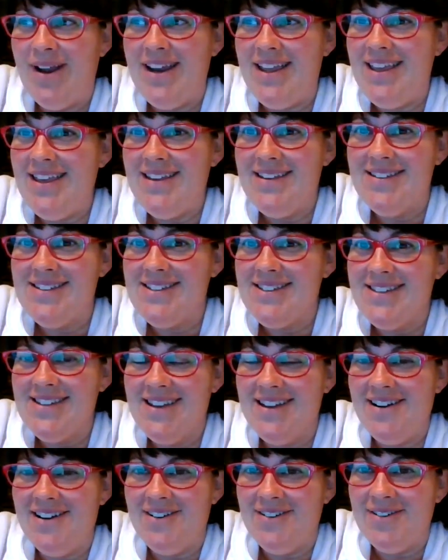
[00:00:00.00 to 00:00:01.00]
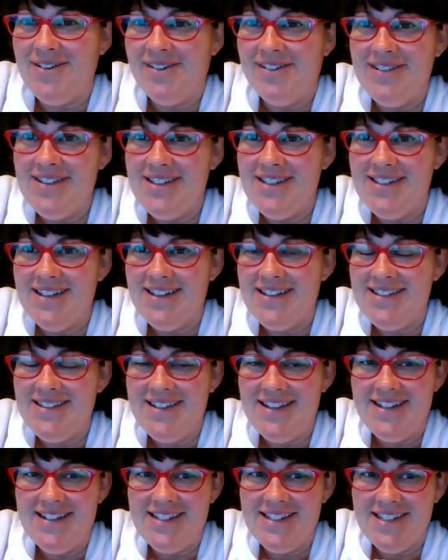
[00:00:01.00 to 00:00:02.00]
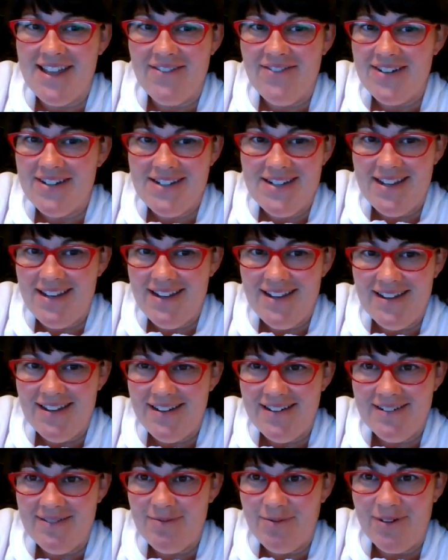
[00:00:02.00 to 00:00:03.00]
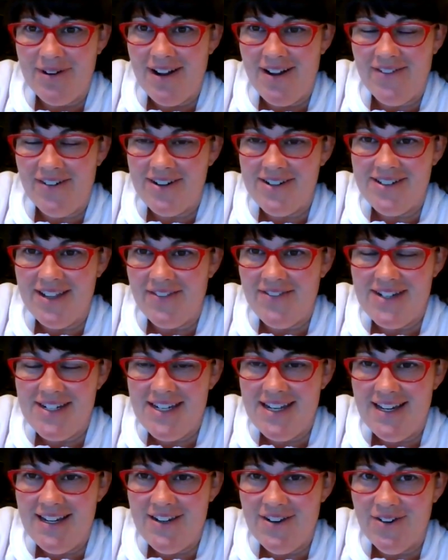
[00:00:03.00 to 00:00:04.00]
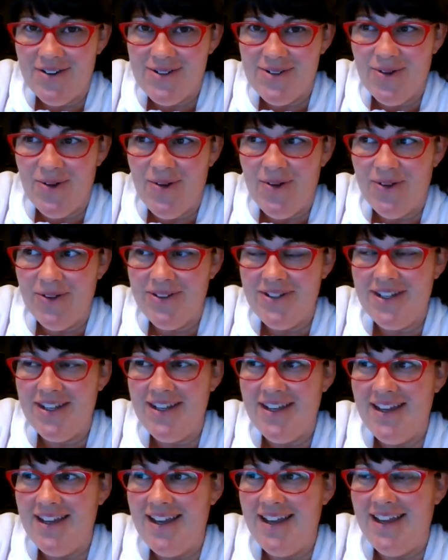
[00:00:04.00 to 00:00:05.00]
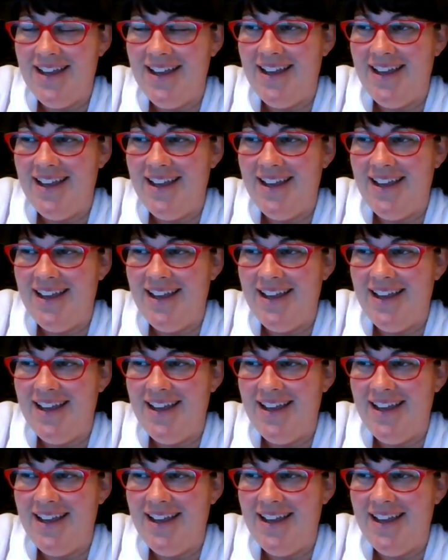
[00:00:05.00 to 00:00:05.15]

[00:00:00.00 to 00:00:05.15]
when he's, 16, 17, whatever, 17 years old.